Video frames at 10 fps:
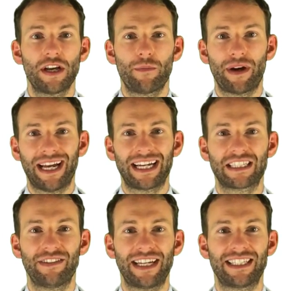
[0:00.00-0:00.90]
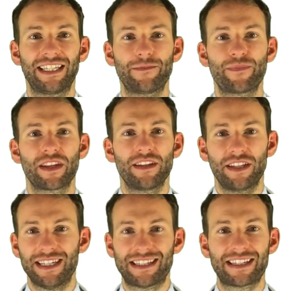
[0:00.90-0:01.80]
by activating the
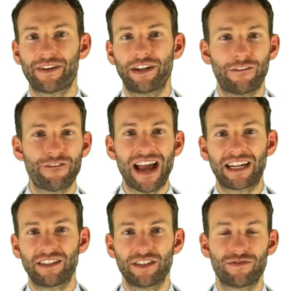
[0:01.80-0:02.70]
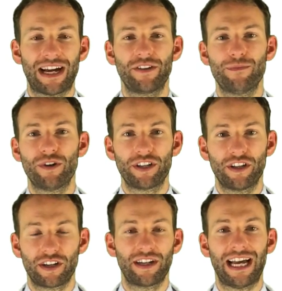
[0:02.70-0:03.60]
necessary effectors around the body
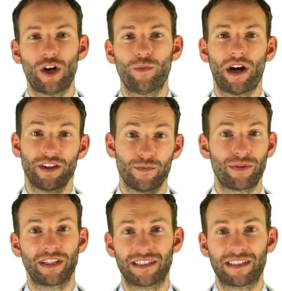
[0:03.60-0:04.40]
that are going to help either bring the